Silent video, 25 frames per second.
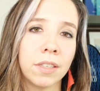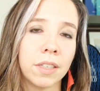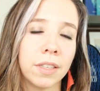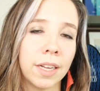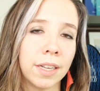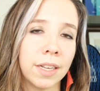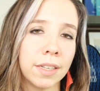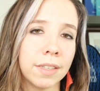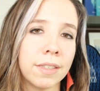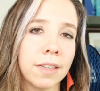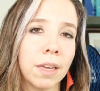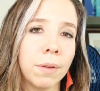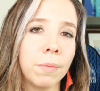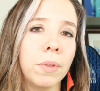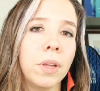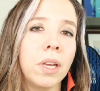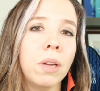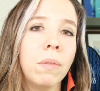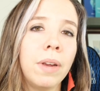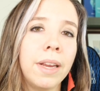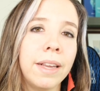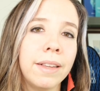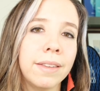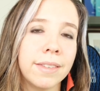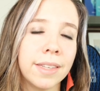So that's something
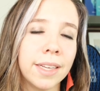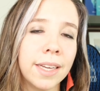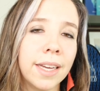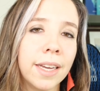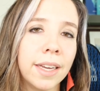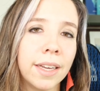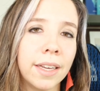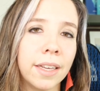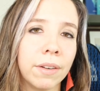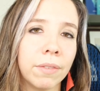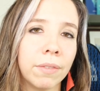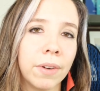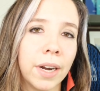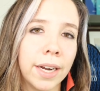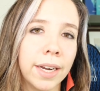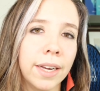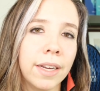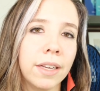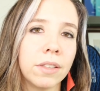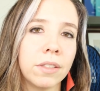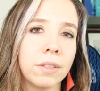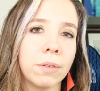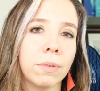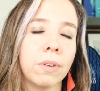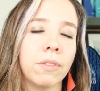we did,
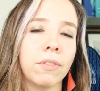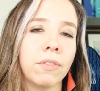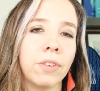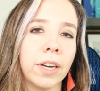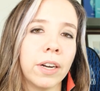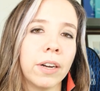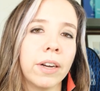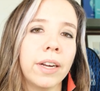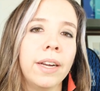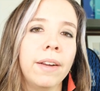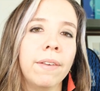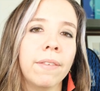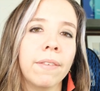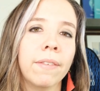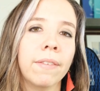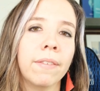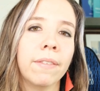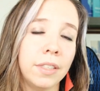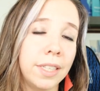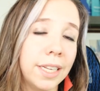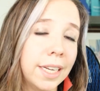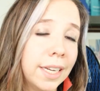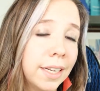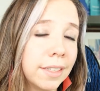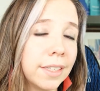right, to a very
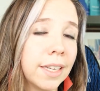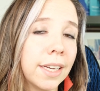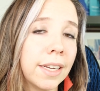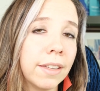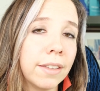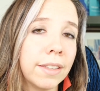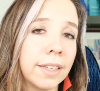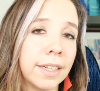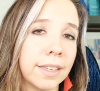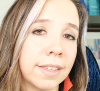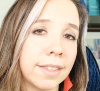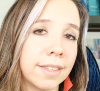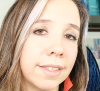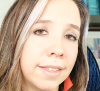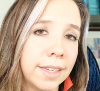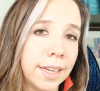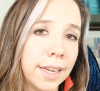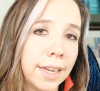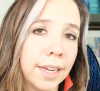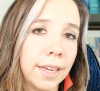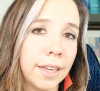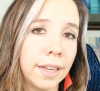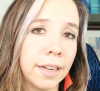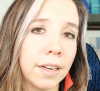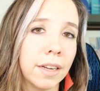detailed
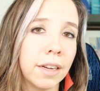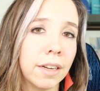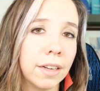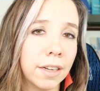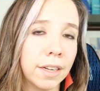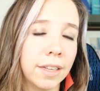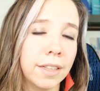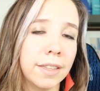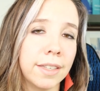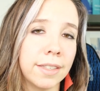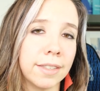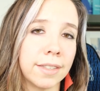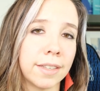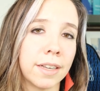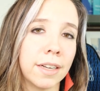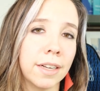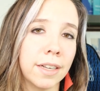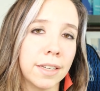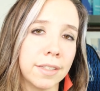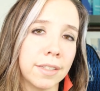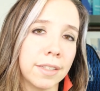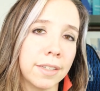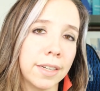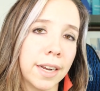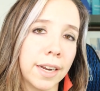extent on this
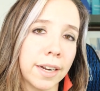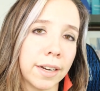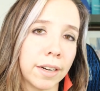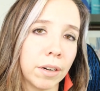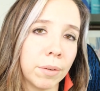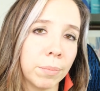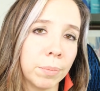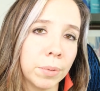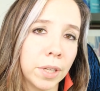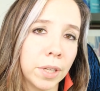Content Hacker